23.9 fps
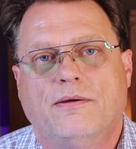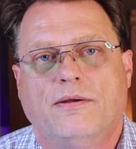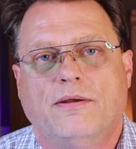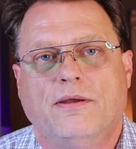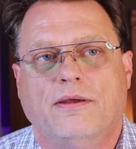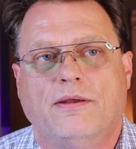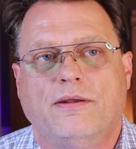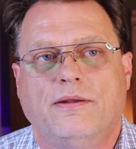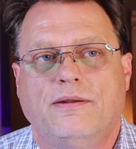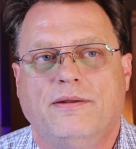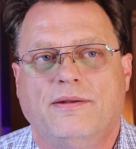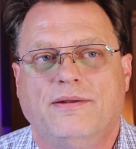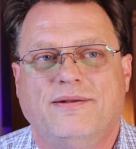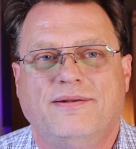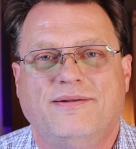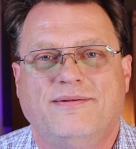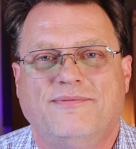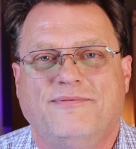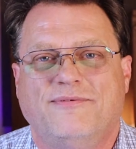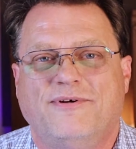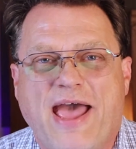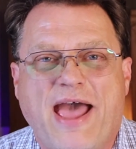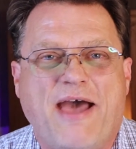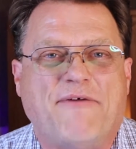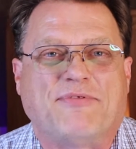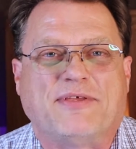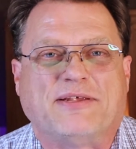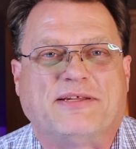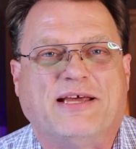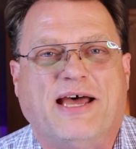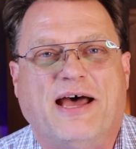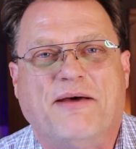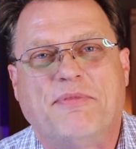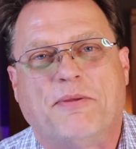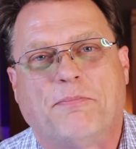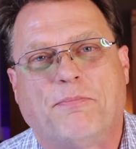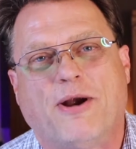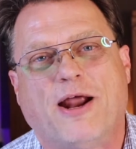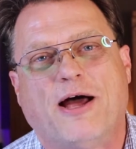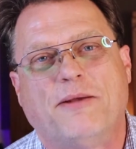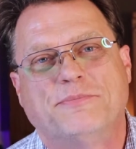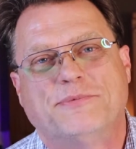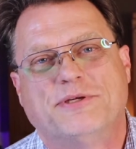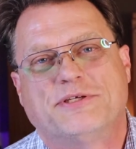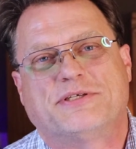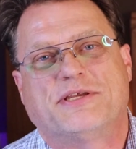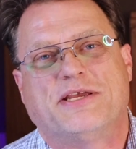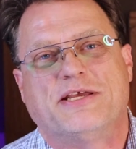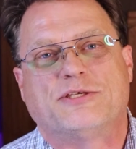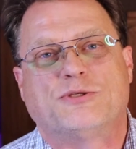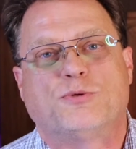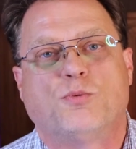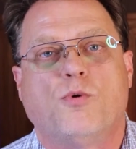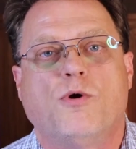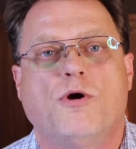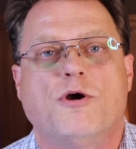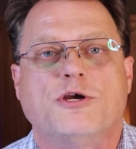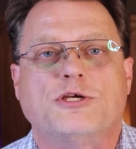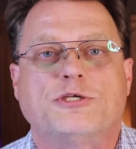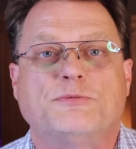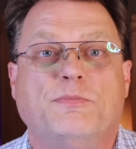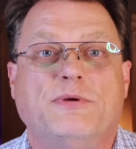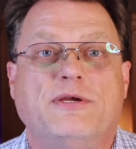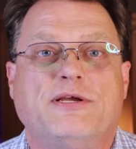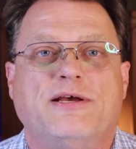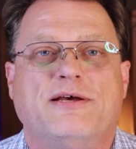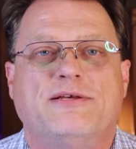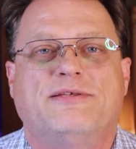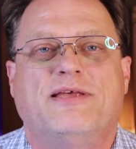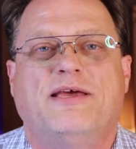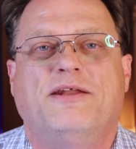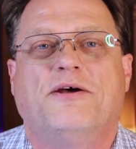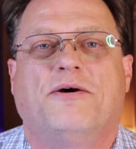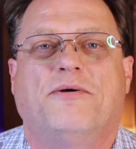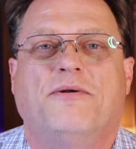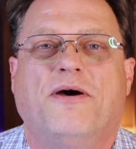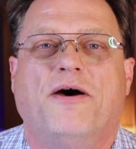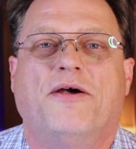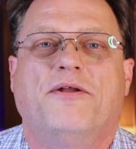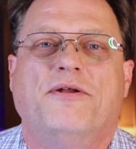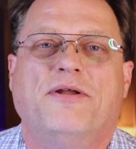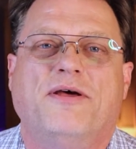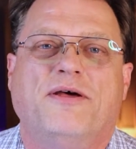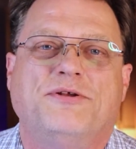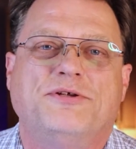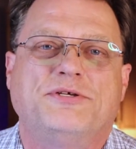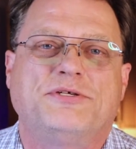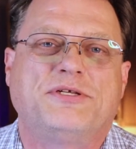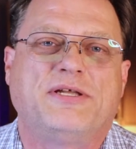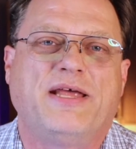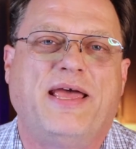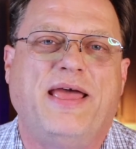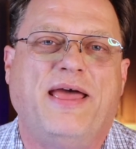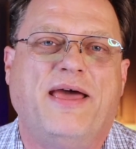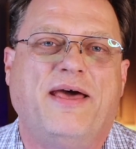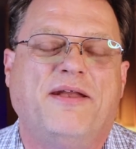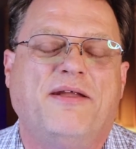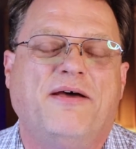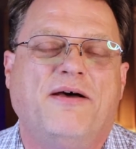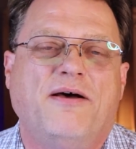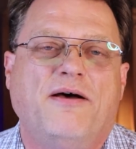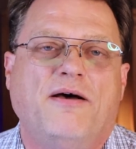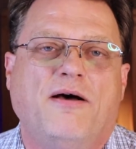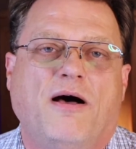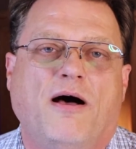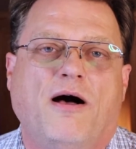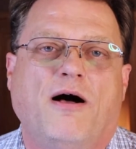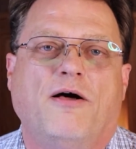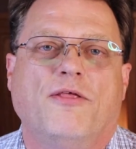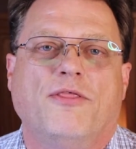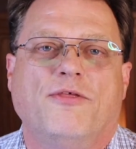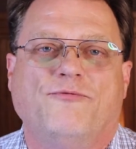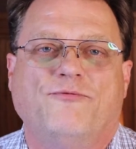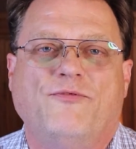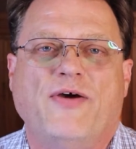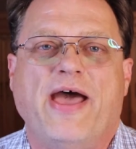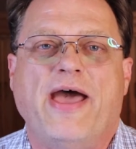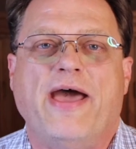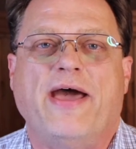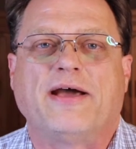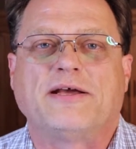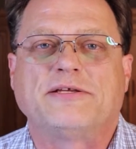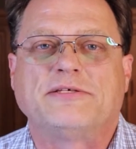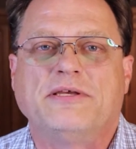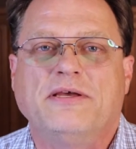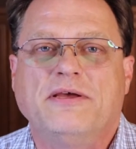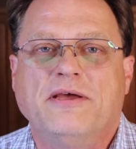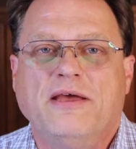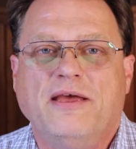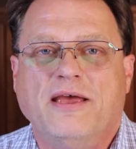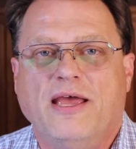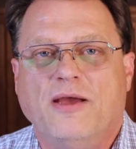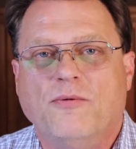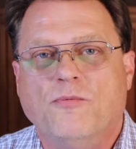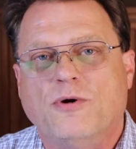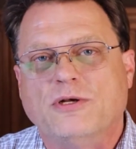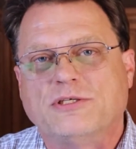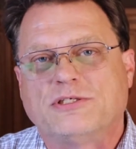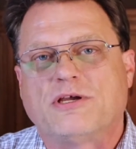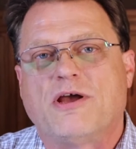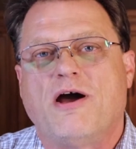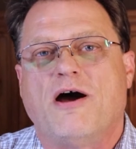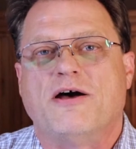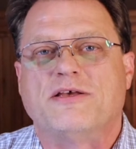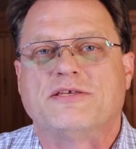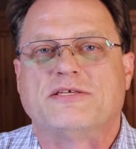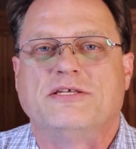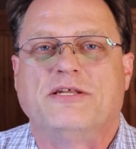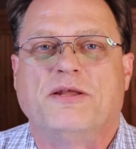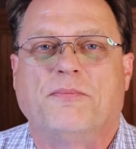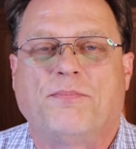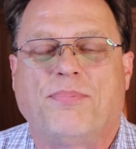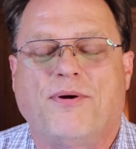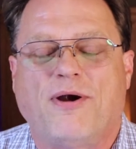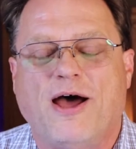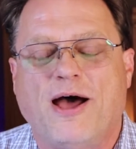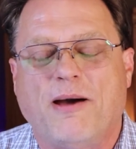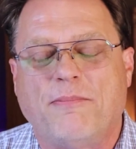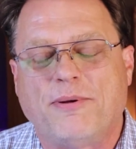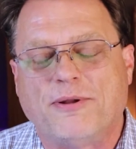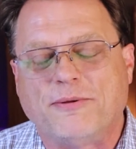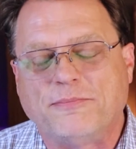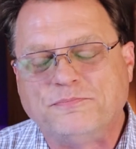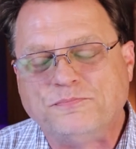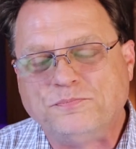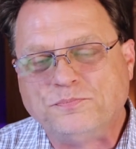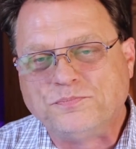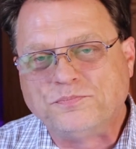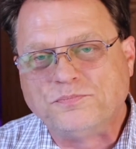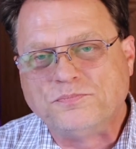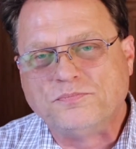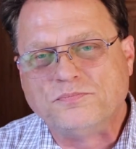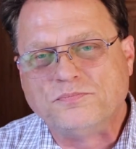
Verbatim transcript: And at half the time, the problem just gets worse because they don't understand all the facts and what's causing the problem.